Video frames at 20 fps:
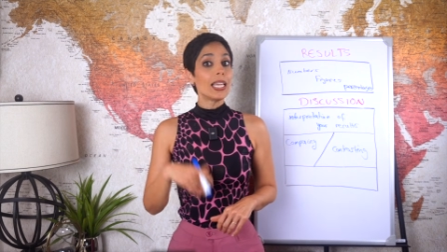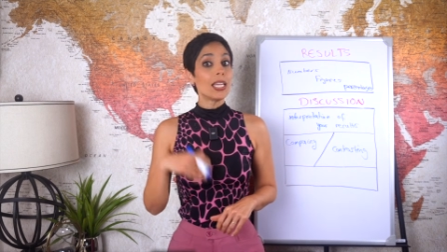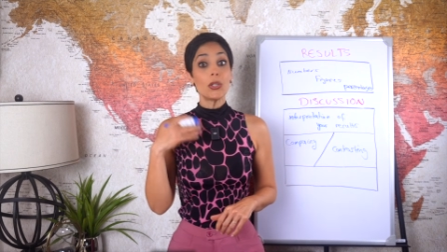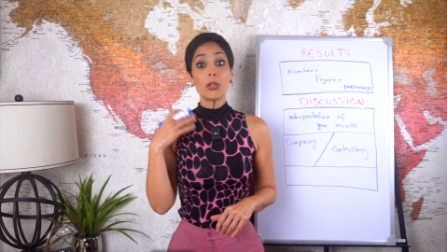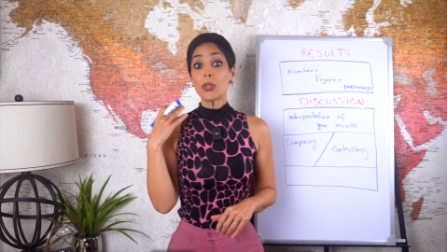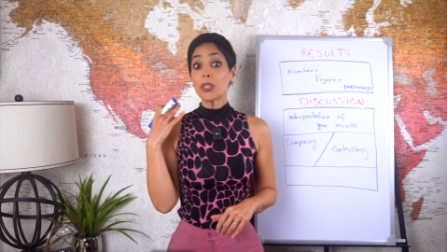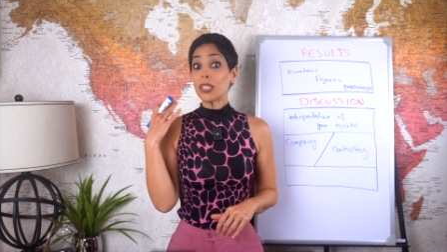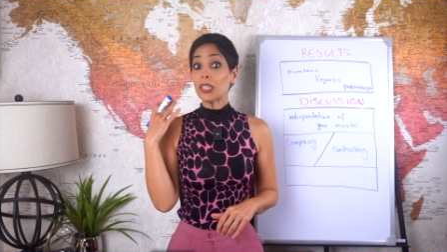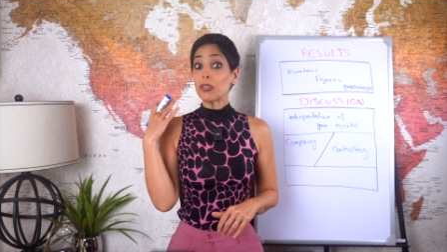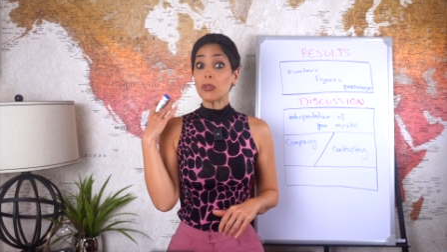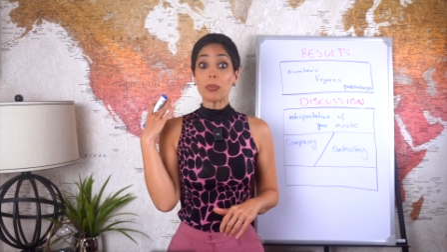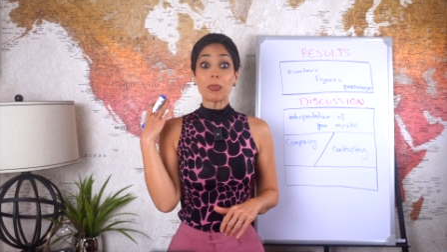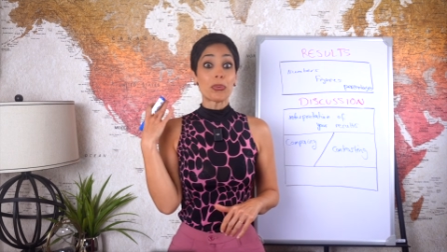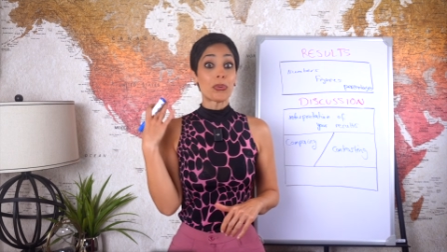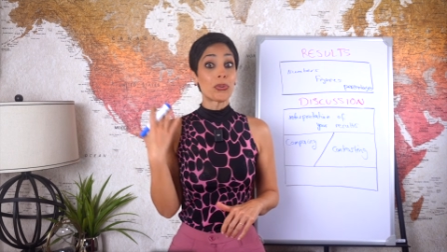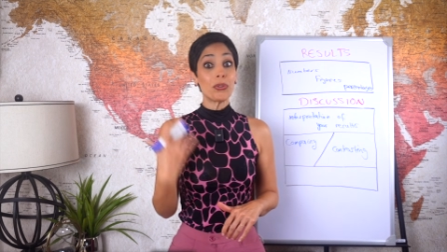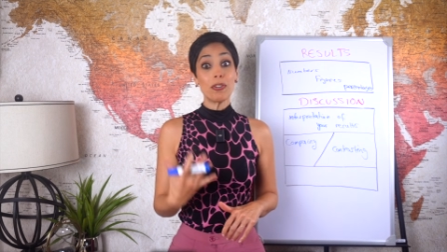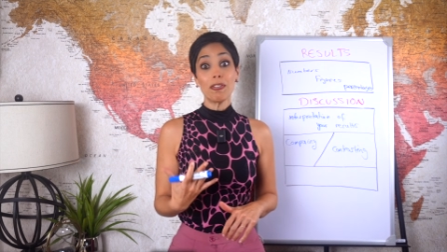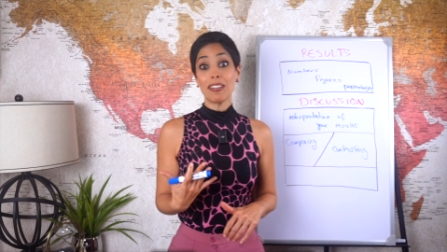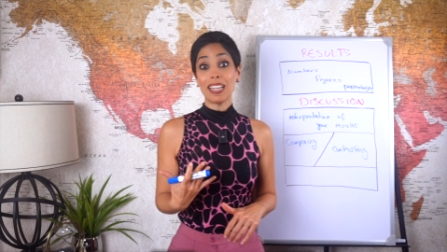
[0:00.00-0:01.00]
You don't need to
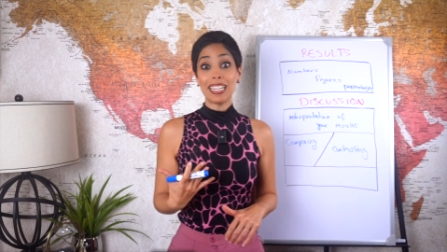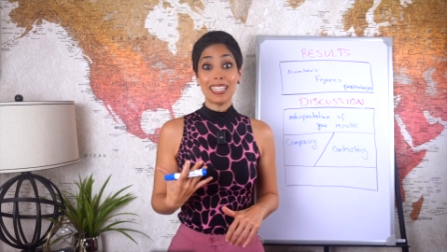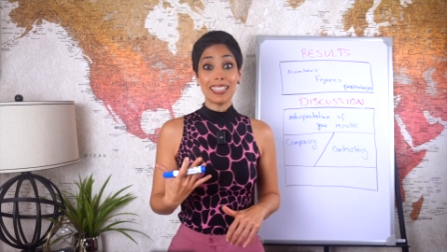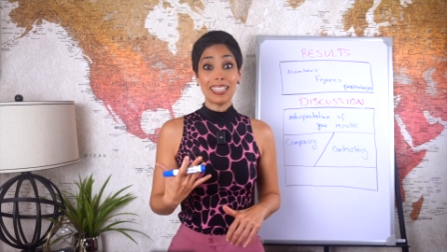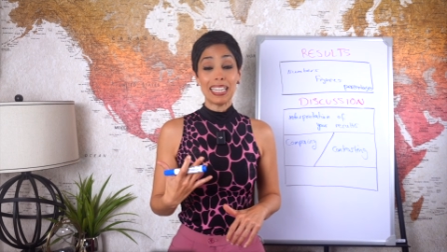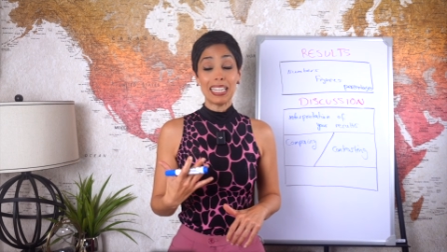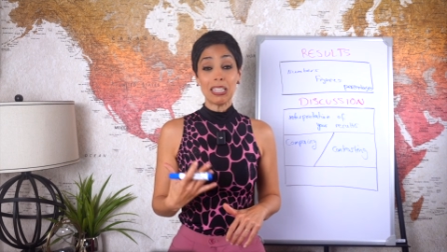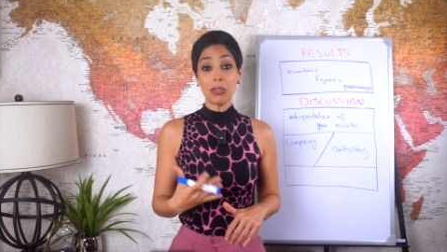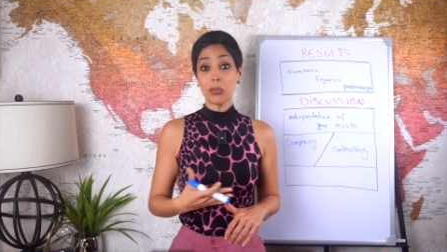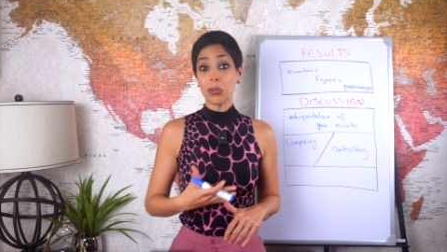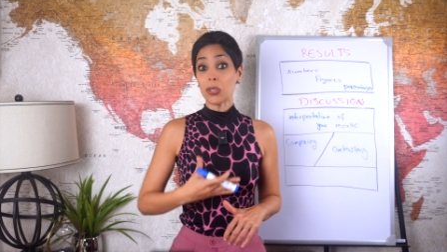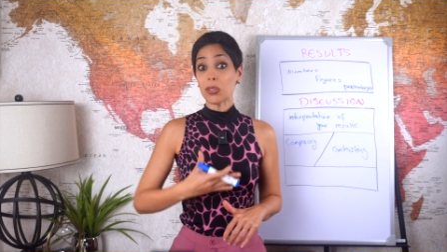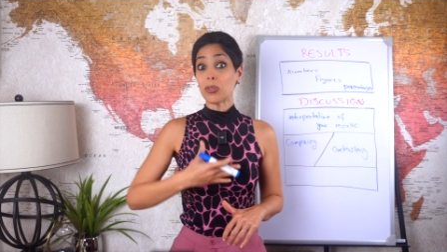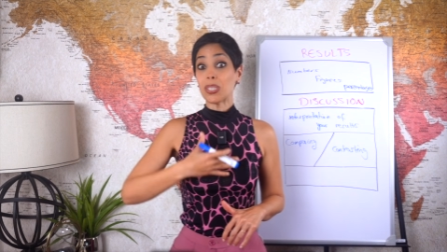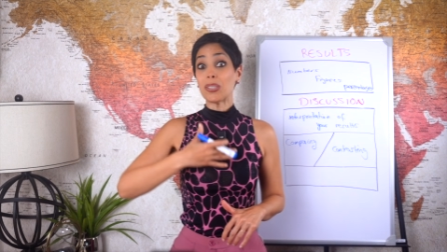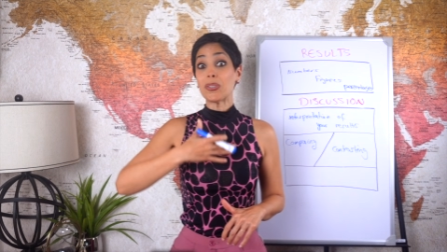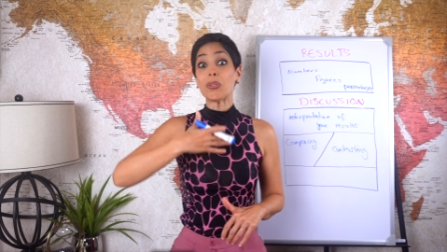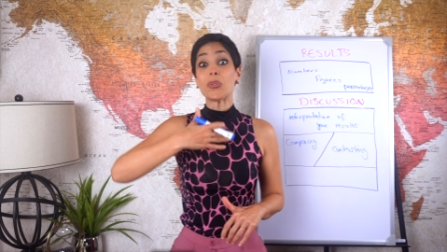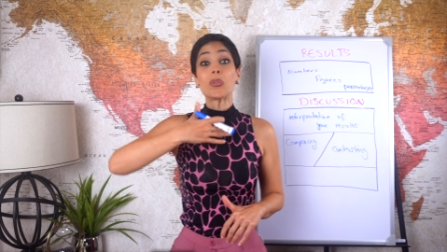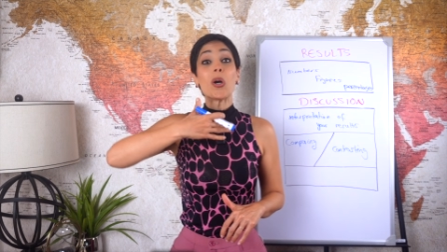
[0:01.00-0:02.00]
prove anything, you don't
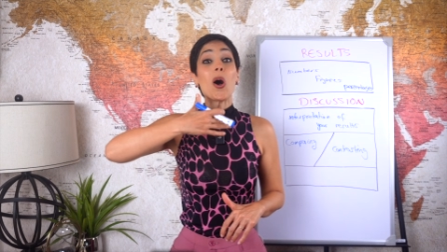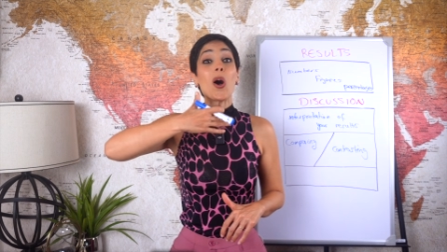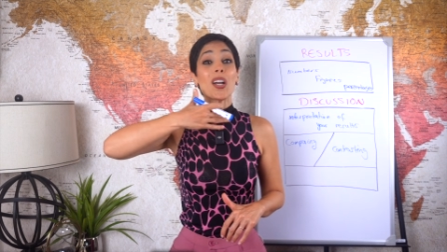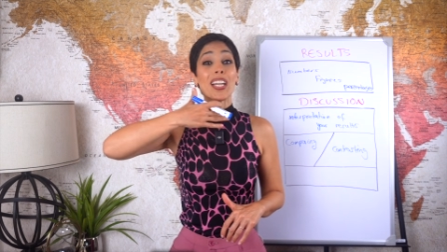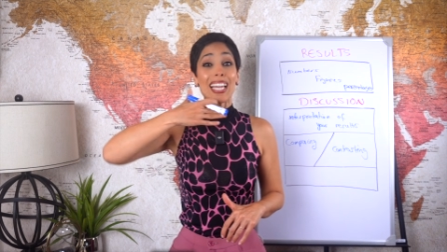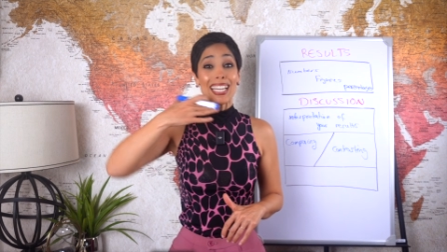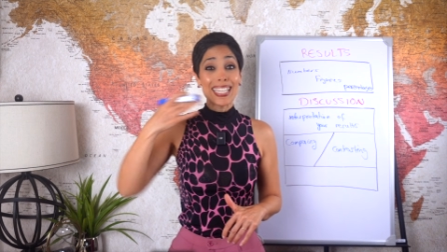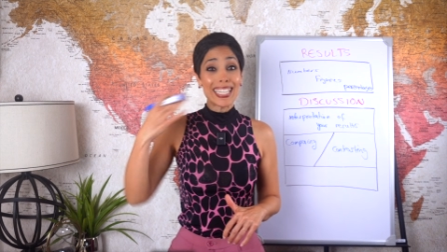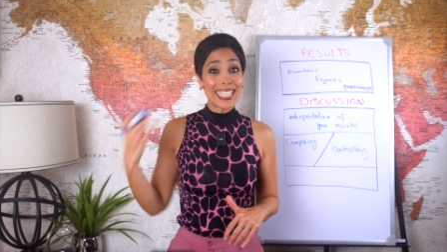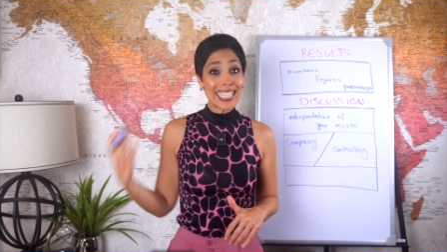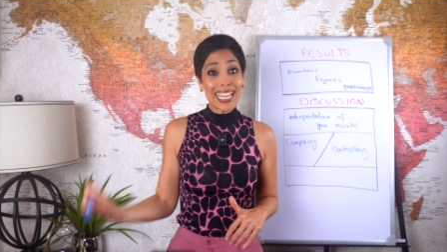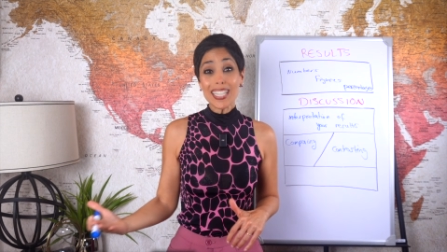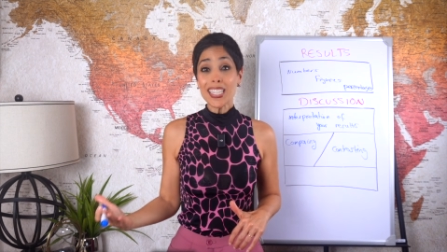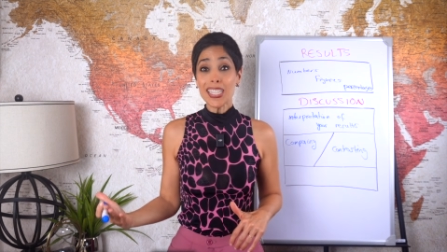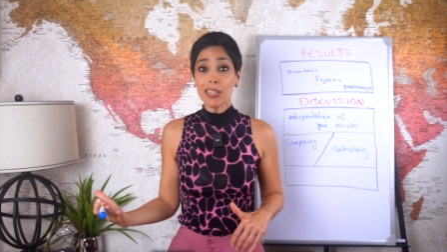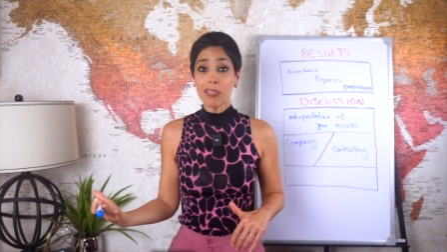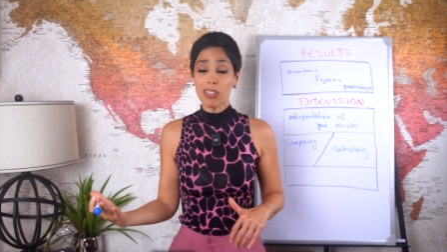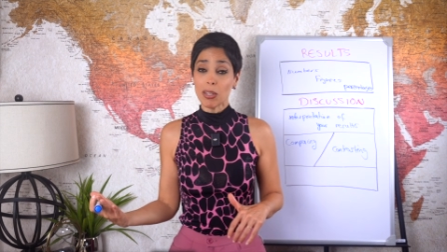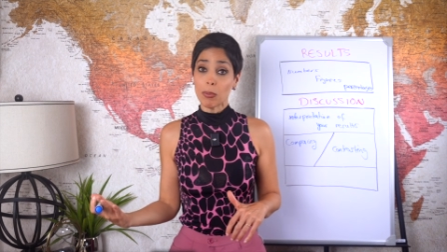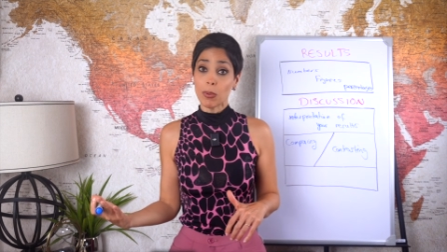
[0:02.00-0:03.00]
need to talk
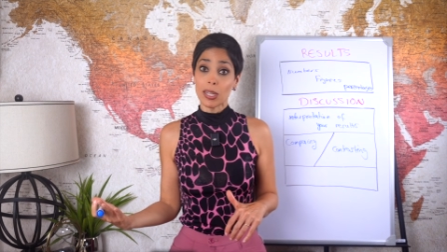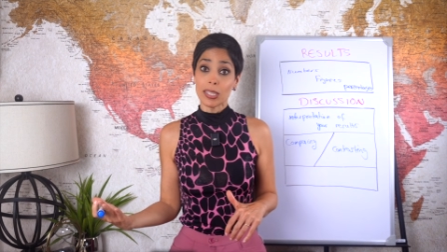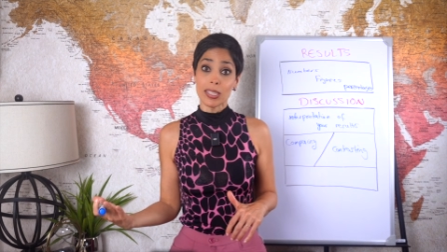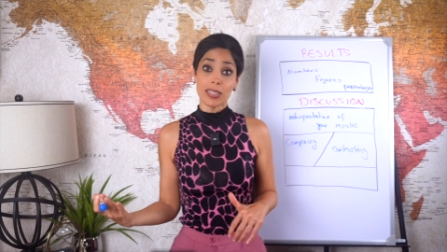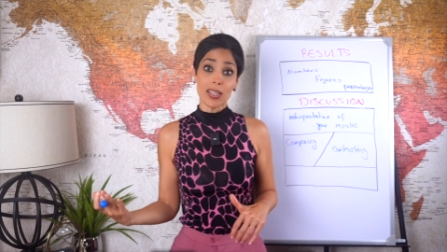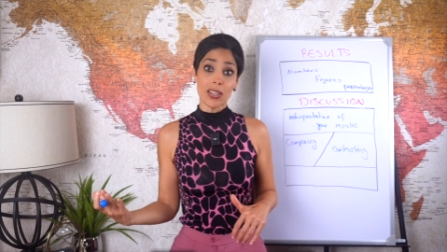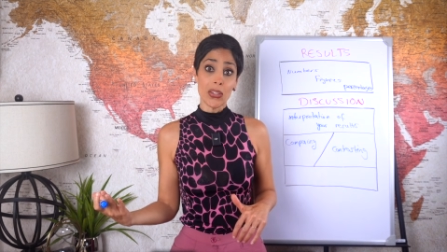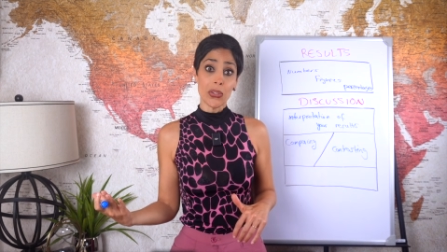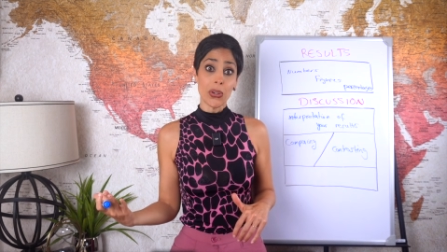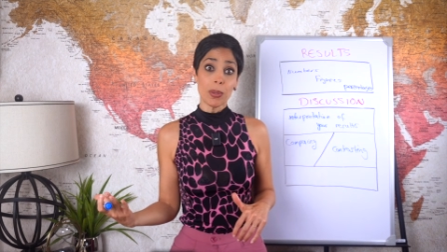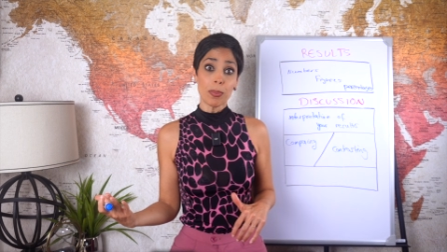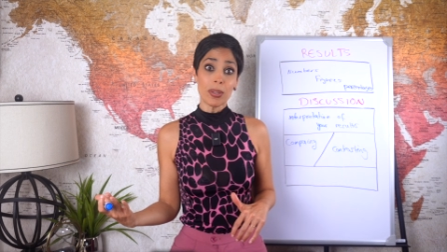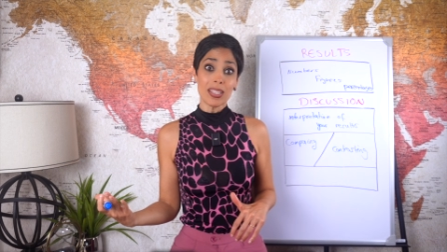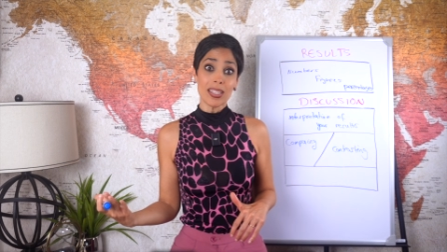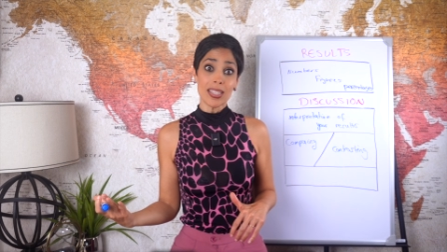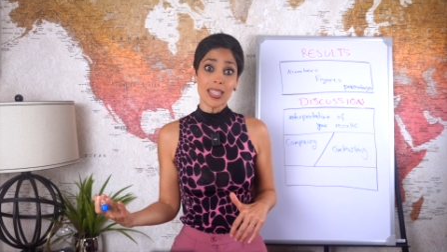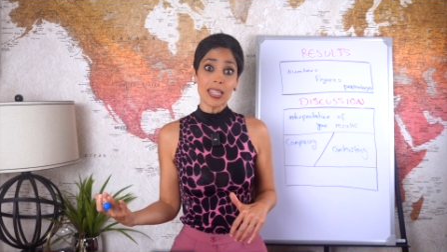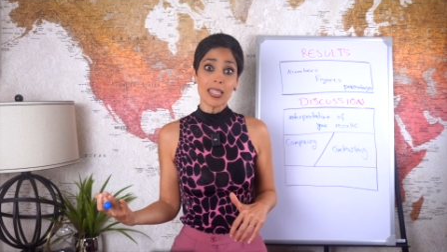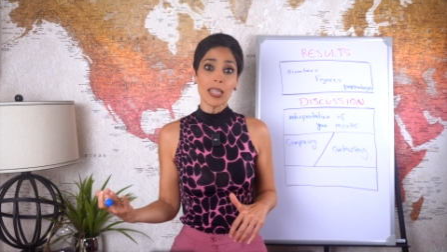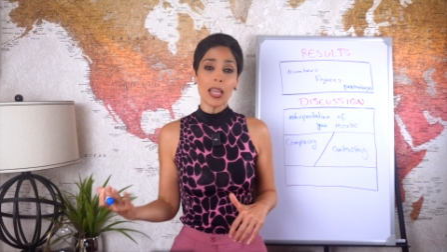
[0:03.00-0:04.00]
extensively about the
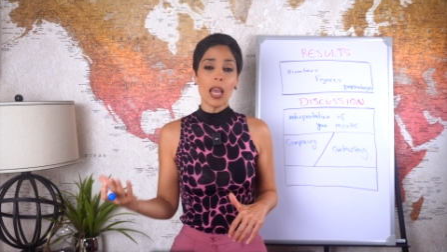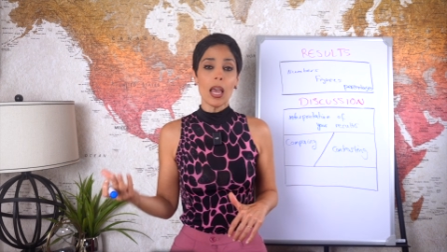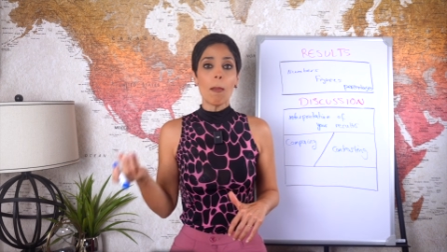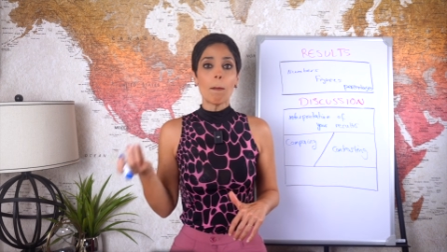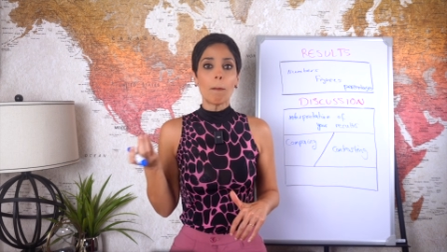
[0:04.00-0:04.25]
discrepancies,